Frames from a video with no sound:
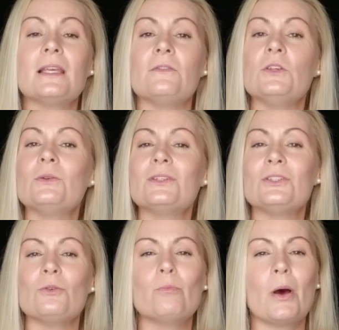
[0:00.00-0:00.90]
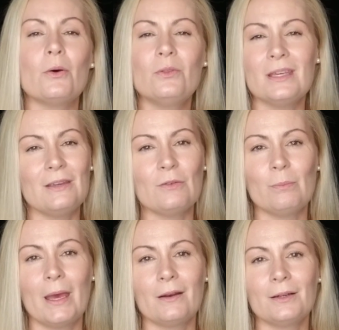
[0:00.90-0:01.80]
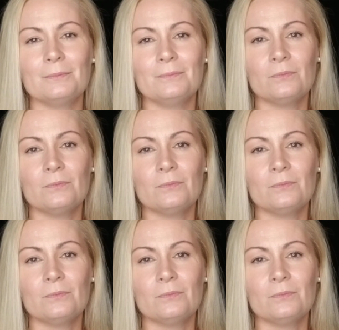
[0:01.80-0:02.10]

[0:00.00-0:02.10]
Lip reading: If you can do both, even better.